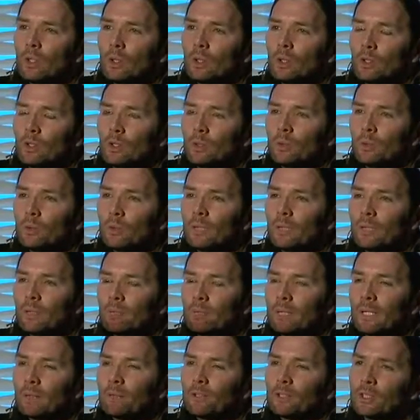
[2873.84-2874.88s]
you will
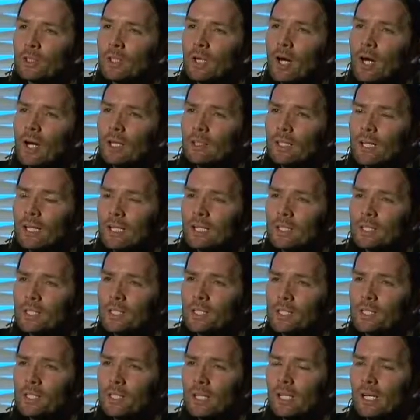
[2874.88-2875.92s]
be able to call
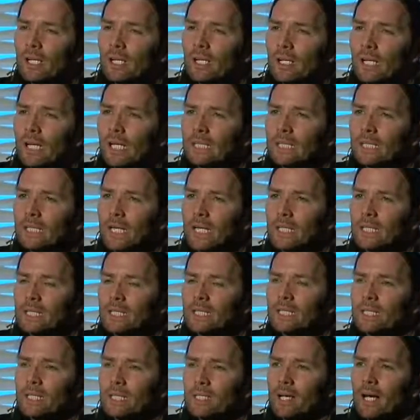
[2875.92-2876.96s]
us and get
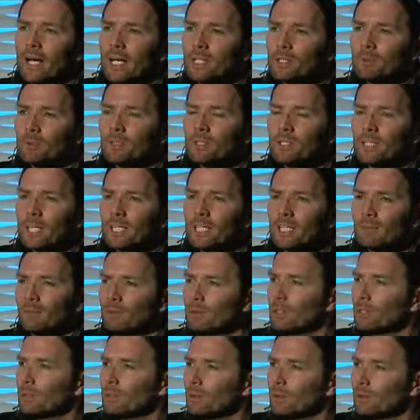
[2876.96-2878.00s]
the slides. We'll send them
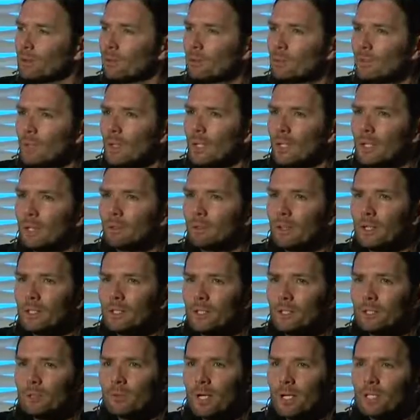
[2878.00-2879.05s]
to you
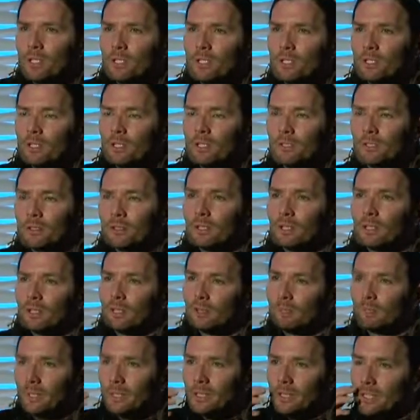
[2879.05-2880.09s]
once you register.
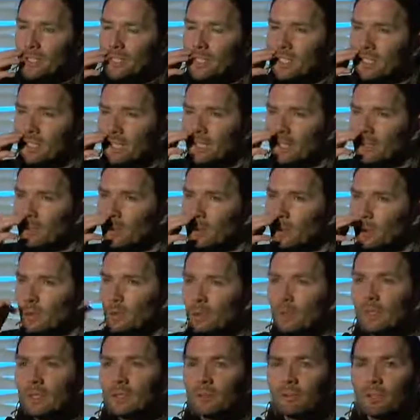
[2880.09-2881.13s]
But
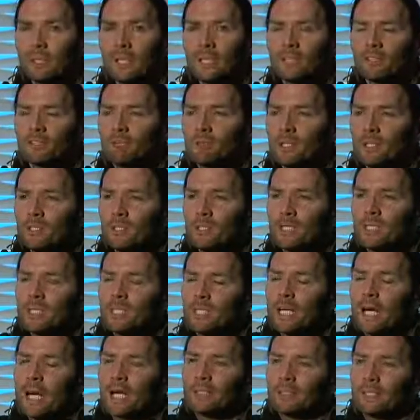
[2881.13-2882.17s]
you'll hear from us. You can just
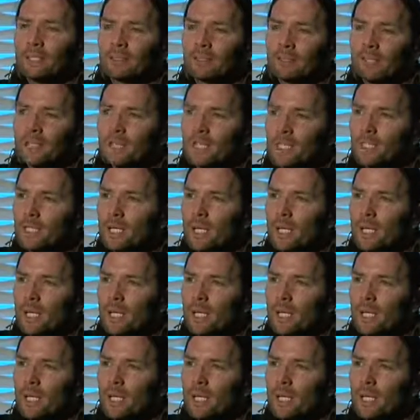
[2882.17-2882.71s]
contact us,